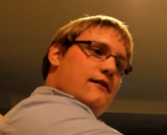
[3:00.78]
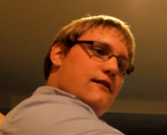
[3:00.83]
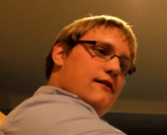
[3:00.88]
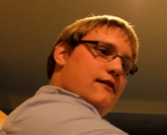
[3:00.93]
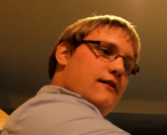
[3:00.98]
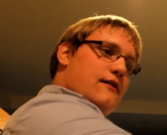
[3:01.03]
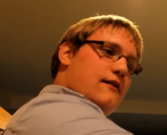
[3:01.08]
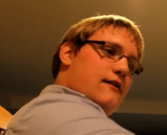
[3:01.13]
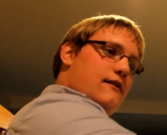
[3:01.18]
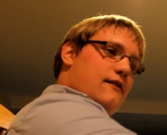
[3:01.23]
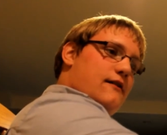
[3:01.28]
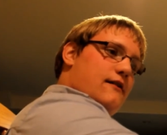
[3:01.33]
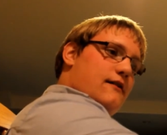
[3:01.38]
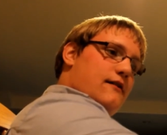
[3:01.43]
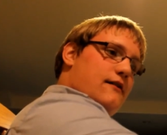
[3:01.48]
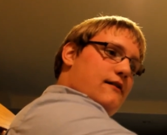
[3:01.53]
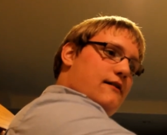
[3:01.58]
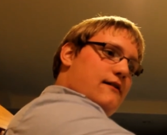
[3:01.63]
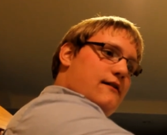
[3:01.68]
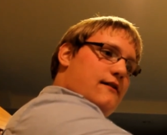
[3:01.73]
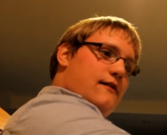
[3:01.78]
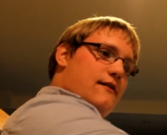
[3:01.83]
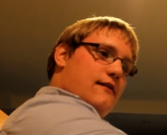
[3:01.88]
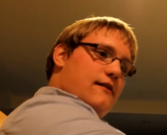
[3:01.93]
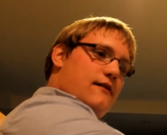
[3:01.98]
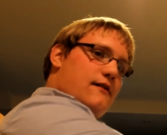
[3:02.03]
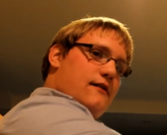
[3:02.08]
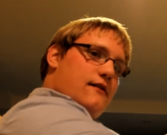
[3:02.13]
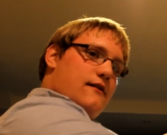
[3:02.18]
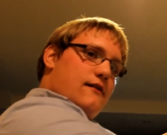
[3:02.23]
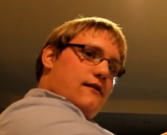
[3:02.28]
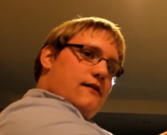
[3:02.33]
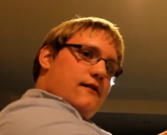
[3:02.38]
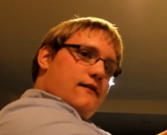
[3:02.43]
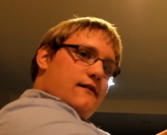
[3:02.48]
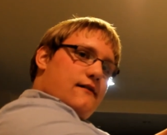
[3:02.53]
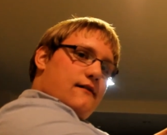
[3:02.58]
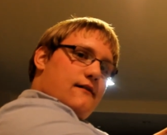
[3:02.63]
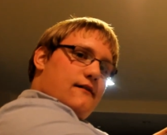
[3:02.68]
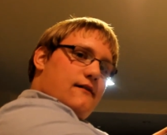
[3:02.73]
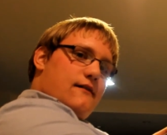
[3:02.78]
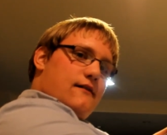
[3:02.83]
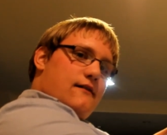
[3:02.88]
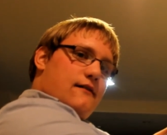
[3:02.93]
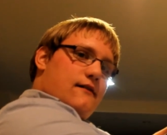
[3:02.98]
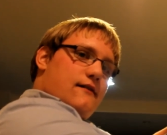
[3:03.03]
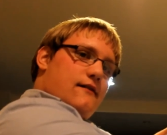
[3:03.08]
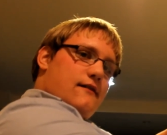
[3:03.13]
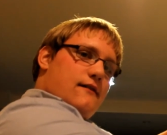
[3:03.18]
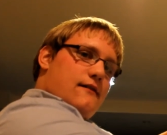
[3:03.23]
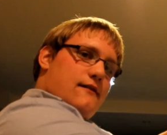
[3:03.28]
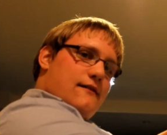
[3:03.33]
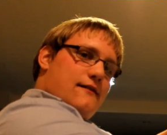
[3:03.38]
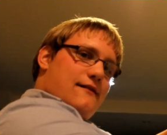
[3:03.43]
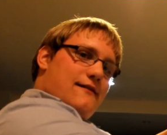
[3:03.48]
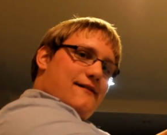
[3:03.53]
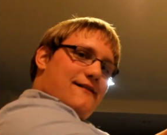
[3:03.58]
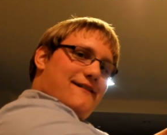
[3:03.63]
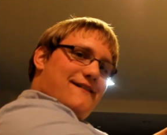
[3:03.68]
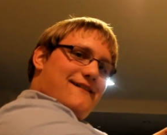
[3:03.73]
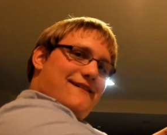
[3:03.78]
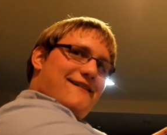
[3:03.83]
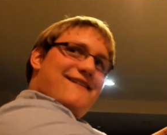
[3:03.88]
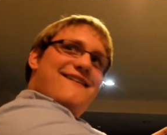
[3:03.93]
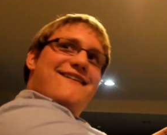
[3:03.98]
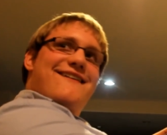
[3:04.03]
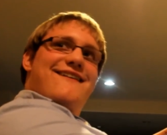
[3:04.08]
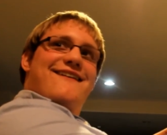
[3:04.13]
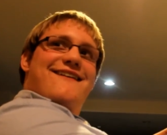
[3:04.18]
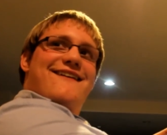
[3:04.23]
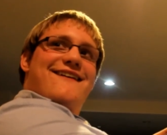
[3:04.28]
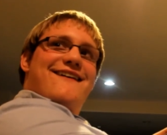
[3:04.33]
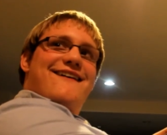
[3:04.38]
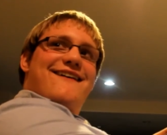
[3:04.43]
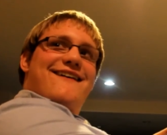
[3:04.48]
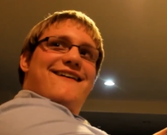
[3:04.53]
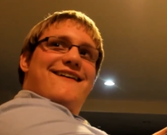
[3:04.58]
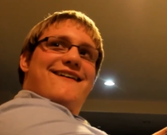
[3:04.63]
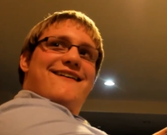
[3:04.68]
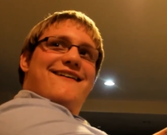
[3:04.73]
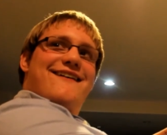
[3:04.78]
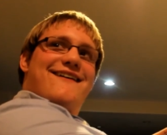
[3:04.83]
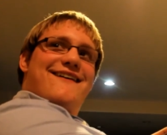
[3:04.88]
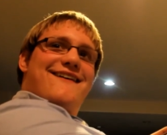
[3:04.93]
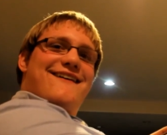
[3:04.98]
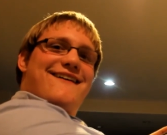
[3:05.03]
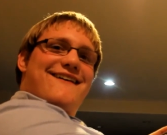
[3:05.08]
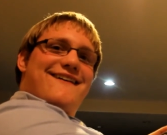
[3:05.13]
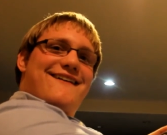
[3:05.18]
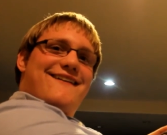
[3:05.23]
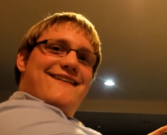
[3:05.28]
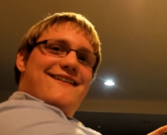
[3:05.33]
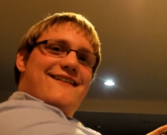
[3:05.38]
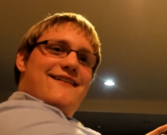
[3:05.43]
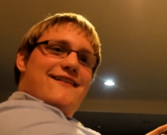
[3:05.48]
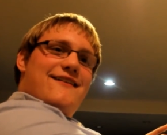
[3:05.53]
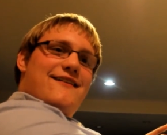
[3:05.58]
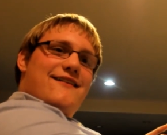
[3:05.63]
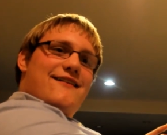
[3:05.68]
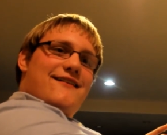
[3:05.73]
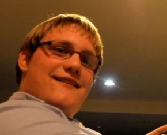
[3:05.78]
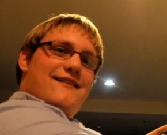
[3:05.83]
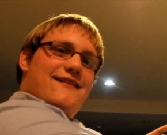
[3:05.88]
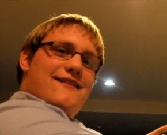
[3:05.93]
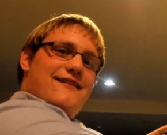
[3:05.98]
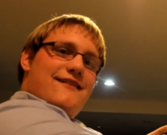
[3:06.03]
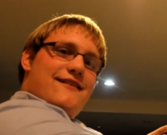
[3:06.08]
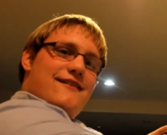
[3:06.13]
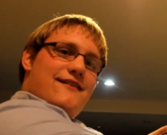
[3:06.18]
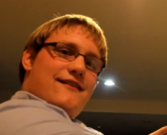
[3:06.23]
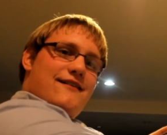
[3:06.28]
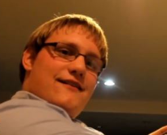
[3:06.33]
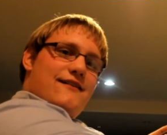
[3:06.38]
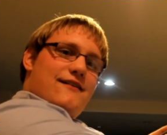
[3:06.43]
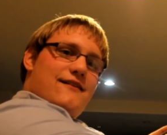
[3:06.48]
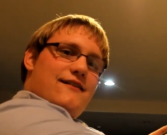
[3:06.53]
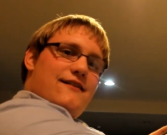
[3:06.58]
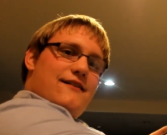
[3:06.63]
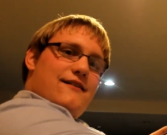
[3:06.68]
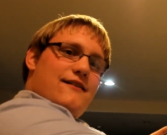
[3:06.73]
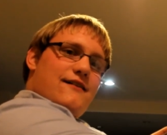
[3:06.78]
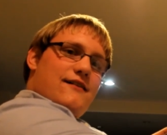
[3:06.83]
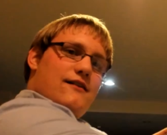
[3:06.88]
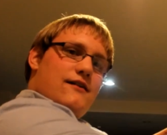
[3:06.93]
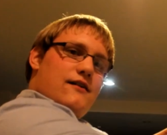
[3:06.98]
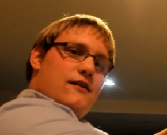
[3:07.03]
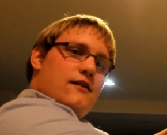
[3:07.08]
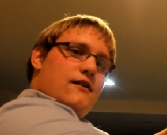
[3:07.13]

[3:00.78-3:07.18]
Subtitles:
(silence)